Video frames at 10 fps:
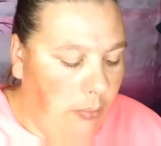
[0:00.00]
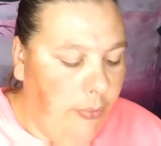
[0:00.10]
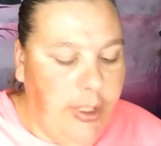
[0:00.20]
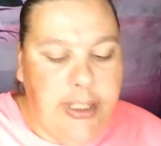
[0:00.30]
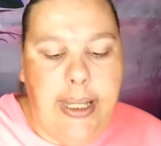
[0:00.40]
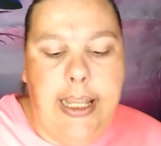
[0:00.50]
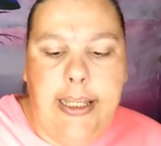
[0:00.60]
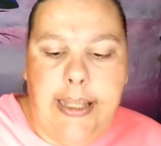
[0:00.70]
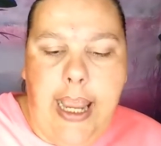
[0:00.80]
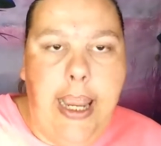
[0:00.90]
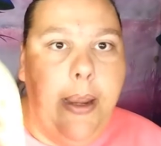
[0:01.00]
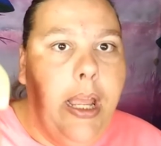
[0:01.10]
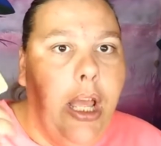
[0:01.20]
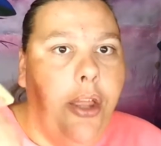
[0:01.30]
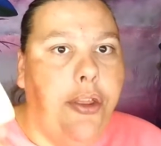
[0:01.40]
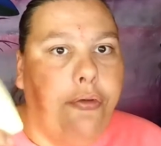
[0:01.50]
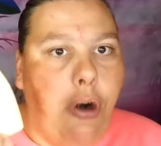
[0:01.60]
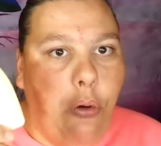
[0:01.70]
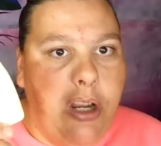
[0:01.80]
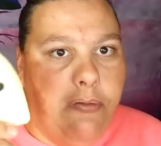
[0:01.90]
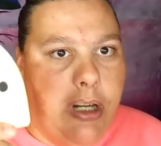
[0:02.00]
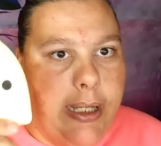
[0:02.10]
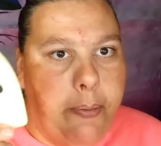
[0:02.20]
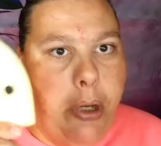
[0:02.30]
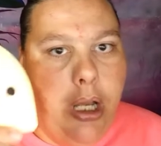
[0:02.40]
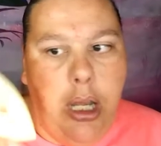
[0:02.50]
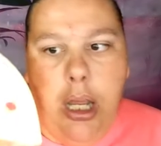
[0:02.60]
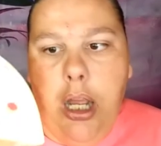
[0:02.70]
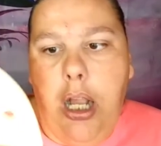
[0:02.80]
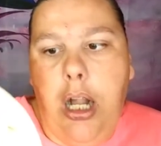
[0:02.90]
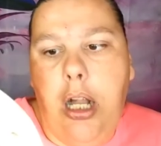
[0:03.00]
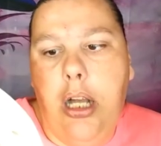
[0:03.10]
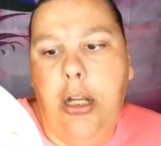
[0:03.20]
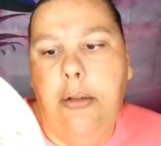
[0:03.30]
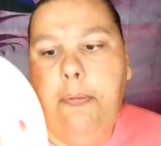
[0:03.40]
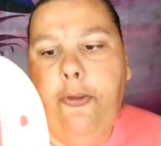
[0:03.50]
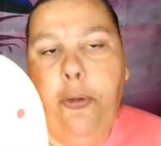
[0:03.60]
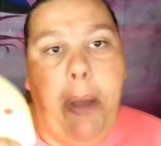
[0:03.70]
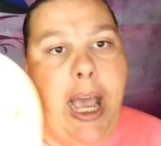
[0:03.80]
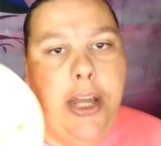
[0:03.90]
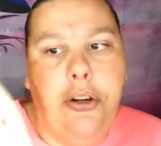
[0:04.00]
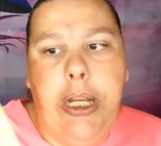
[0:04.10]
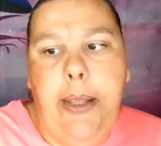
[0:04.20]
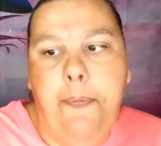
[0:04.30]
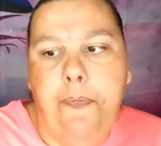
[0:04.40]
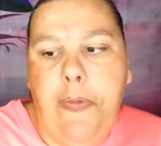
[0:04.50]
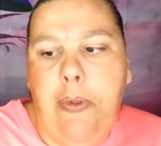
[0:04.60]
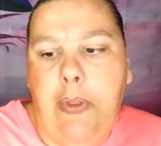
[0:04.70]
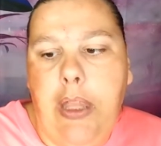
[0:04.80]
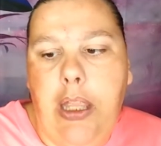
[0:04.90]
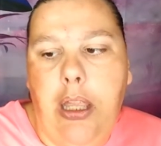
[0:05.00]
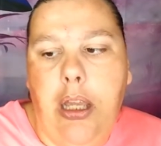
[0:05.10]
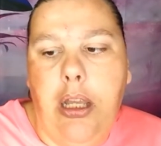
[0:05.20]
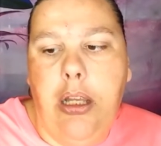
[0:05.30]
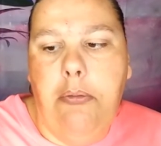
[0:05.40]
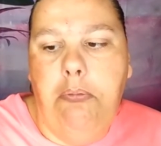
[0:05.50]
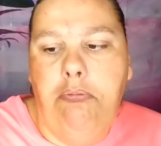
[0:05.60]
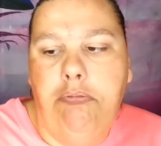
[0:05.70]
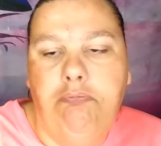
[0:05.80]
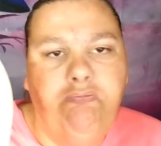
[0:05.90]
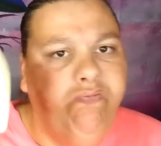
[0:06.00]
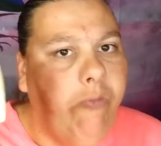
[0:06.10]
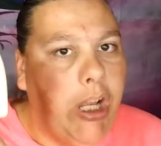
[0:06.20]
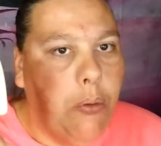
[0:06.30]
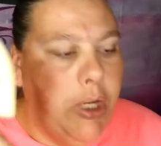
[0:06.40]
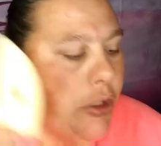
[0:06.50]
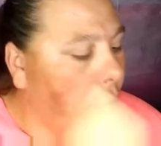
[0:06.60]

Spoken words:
This is a throwing rib for pottery. Not quite sure